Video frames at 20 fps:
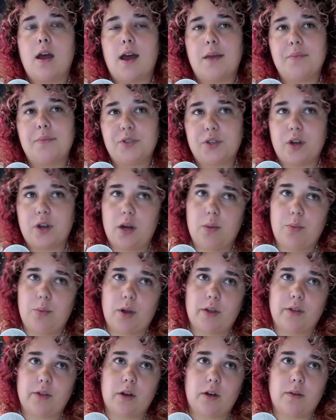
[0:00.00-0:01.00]
I'm sorry,
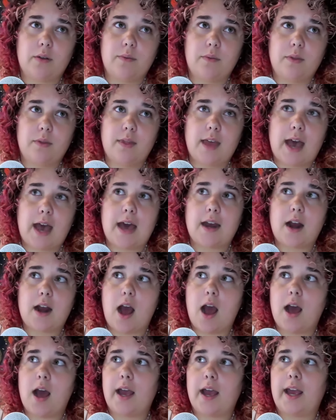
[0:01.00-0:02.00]
brother, that
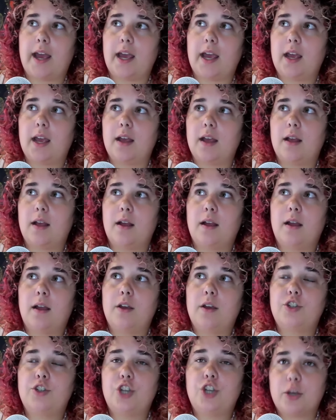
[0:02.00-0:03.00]
I
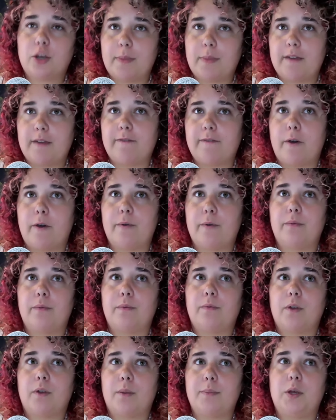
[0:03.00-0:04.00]
took my phone
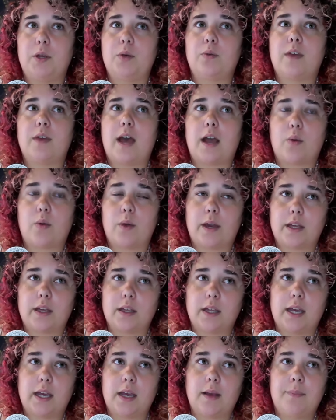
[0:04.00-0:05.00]
from you that
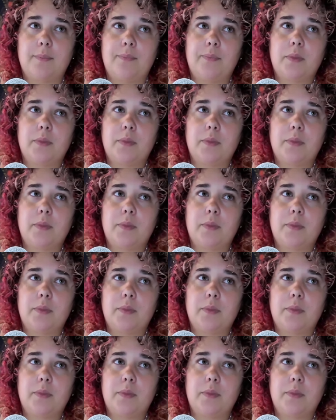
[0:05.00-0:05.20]
quickly.